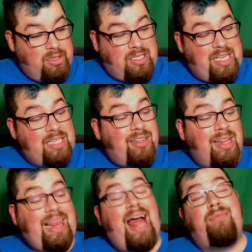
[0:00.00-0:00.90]
it's actually
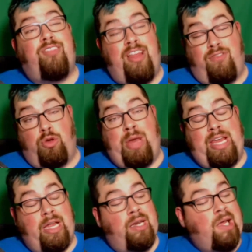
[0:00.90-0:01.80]
lime flavored
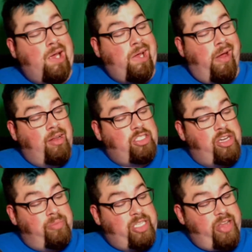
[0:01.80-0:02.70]
bacon
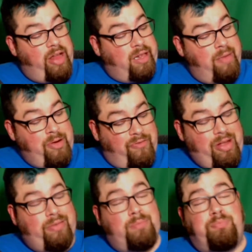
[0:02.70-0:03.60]
chips, not lemon
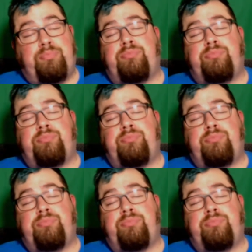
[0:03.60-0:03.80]
flavored.